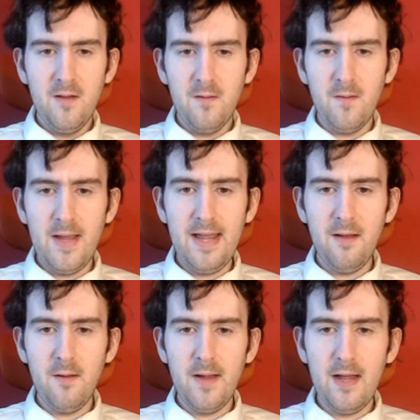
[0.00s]

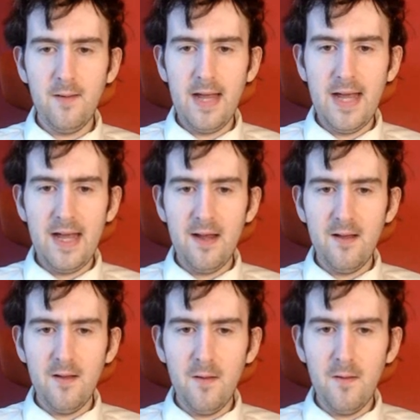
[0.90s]
Well,
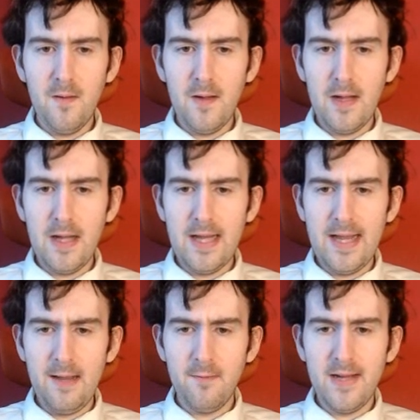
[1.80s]
what
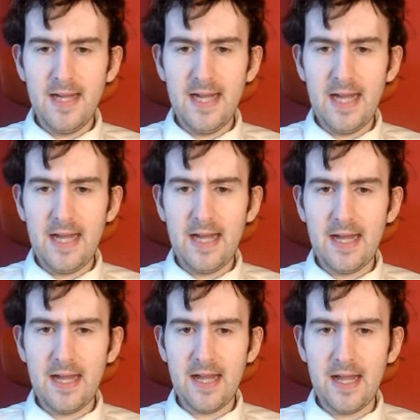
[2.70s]
have we
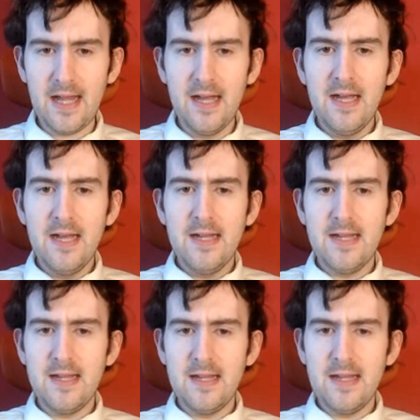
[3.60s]
here?
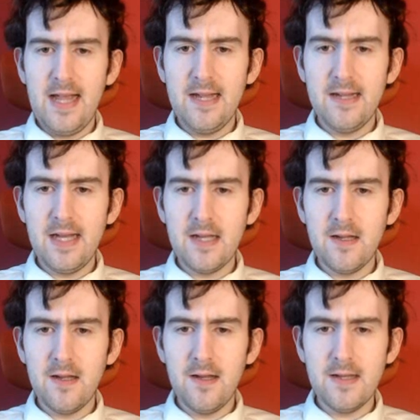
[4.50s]
Sandy
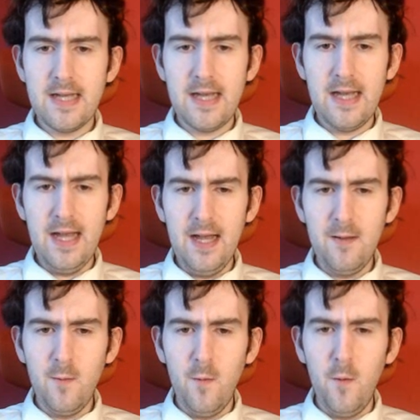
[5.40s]
Claus,
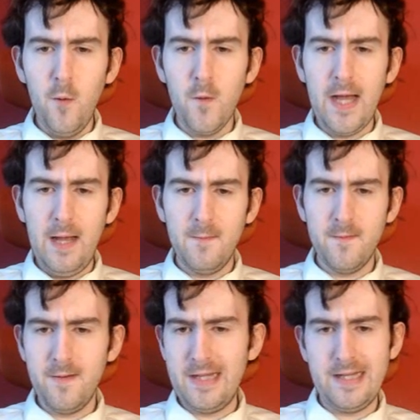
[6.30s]
huh? Ooh, I'm
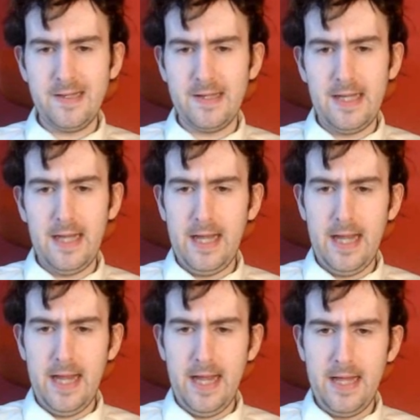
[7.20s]
really
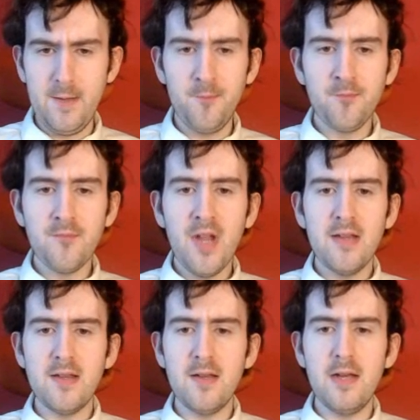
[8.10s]
scared.
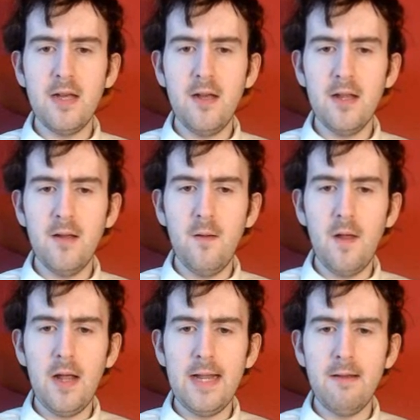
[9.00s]
So you don't know
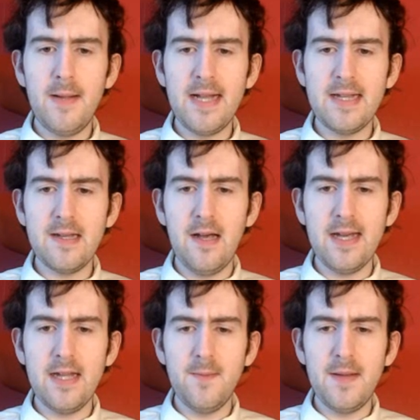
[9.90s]
what everybody's
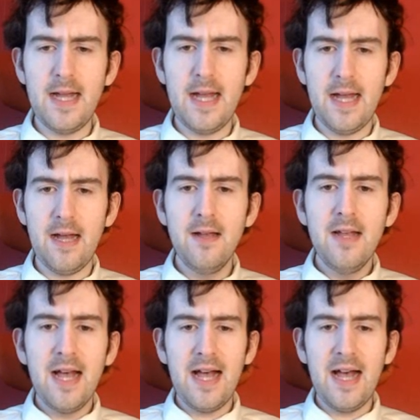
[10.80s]
talking about.
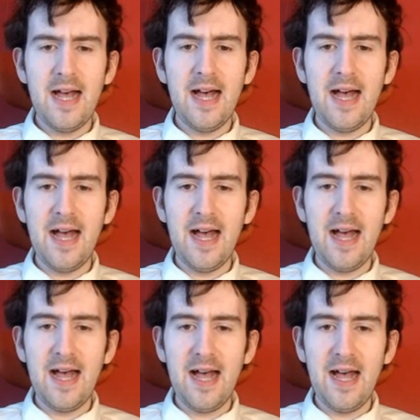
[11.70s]
Ha ha ha
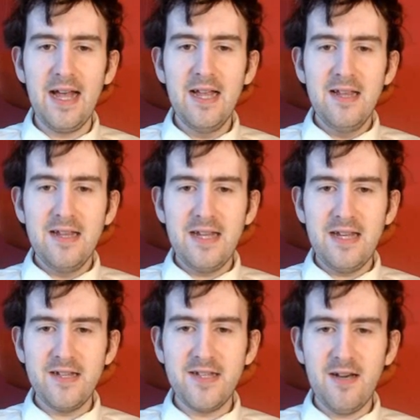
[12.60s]
ha.
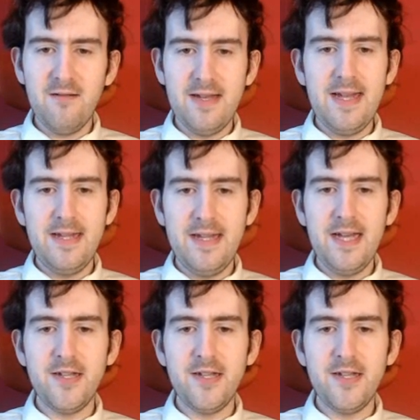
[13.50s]
You're joking.